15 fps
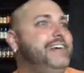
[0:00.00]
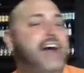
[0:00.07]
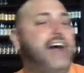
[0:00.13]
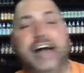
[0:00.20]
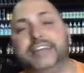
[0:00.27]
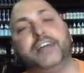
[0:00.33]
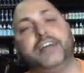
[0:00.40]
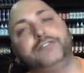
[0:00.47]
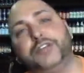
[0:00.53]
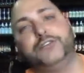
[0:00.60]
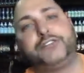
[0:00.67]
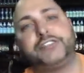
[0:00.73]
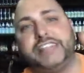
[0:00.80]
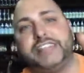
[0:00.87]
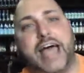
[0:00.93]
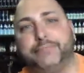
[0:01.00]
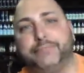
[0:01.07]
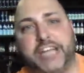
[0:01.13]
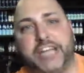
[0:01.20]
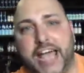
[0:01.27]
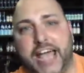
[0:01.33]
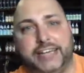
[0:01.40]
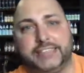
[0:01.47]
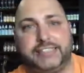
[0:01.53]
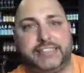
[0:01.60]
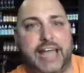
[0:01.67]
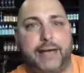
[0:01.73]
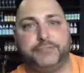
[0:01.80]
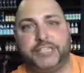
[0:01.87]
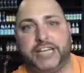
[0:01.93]
I don't do Snapchat because
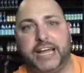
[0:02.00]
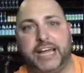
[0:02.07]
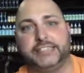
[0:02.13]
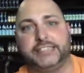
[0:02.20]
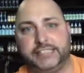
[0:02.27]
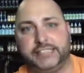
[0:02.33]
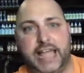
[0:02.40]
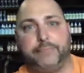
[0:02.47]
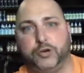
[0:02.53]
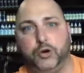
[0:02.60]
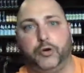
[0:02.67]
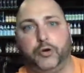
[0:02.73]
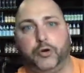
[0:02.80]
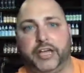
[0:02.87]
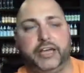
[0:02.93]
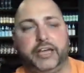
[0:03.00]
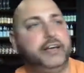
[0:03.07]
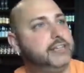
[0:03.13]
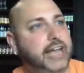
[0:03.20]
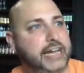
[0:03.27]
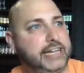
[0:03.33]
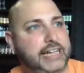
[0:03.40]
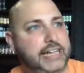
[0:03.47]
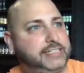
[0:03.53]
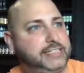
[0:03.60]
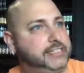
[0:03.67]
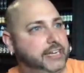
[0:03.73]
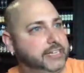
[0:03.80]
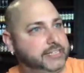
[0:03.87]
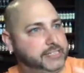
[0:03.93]
Snapchat is snap corny. Like that
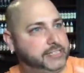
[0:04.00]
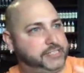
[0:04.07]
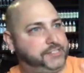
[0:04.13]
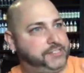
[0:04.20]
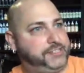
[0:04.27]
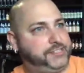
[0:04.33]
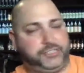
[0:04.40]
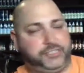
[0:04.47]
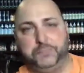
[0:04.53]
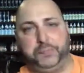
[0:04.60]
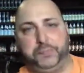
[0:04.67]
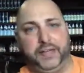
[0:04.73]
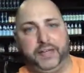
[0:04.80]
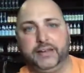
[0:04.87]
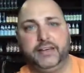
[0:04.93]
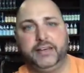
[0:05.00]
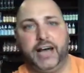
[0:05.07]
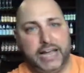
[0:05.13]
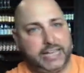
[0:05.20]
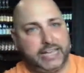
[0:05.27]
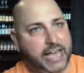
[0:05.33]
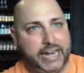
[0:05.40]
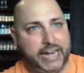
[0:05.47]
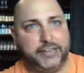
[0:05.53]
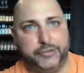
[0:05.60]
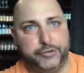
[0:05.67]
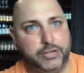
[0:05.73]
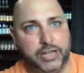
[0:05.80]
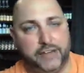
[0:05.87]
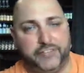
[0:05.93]
shit is just stupid. I get it.
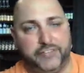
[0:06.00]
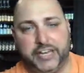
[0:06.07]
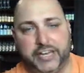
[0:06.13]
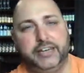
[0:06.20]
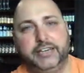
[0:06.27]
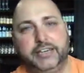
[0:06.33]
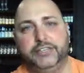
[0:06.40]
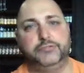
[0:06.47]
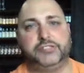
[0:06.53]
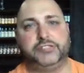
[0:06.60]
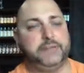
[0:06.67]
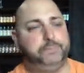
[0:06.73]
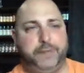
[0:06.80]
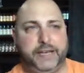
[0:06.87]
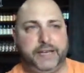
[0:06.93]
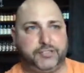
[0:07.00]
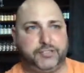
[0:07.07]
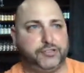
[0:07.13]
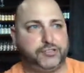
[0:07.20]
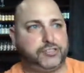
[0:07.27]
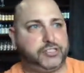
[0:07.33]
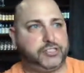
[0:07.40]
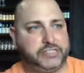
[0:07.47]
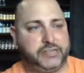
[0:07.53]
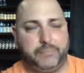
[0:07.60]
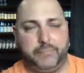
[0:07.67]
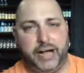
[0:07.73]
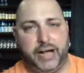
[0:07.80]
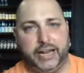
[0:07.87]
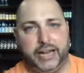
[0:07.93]
You love it. You send pictures to
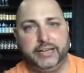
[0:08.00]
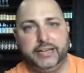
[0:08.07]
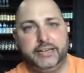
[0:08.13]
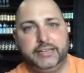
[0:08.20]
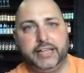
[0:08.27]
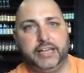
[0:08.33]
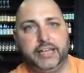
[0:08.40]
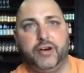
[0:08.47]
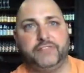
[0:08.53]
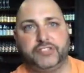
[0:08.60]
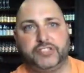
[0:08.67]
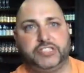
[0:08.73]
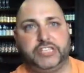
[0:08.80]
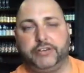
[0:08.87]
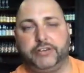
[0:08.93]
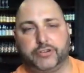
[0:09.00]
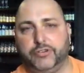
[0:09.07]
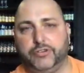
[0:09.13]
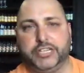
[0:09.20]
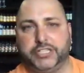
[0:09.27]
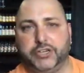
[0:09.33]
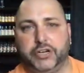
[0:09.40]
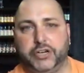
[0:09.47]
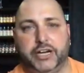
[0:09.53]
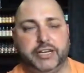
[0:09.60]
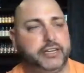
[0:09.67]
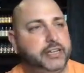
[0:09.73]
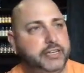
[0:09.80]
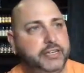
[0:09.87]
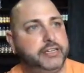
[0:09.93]
somebody that you have a secret crush
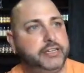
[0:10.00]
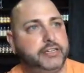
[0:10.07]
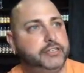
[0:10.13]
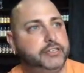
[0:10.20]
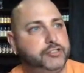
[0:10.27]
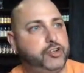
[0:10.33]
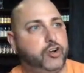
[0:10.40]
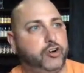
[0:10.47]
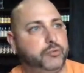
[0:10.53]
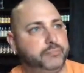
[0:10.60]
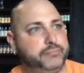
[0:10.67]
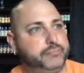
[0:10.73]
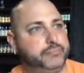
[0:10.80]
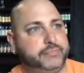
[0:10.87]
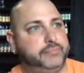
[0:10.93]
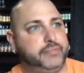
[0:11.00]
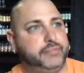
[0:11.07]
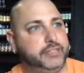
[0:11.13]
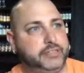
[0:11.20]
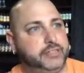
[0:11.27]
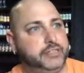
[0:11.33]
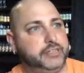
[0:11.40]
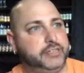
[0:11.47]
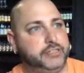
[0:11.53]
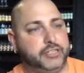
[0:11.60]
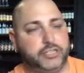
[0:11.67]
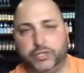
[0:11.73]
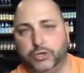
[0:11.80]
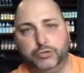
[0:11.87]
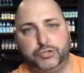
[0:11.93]
on. Show them the
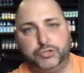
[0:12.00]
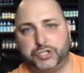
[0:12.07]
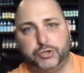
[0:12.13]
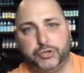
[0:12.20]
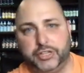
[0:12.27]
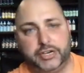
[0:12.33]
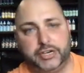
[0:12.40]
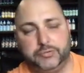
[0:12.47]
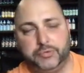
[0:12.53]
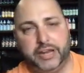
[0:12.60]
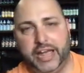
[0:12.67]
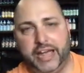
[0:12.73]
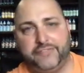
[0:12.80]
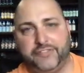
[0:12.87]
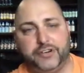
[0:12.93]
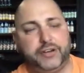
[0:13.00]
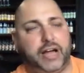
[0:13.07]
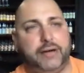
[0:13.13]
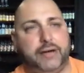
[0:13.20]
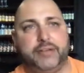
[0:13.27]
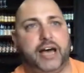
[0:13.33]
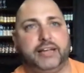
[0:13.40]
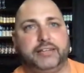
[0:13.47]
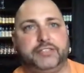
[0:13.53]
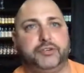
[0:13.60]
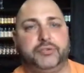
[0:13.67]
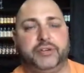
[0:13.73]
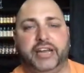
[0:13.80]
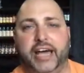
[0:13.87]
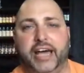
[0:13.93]
cooch or the whatever. I'm not
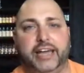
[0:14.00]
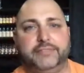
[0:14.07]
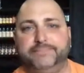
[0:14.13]
doing that.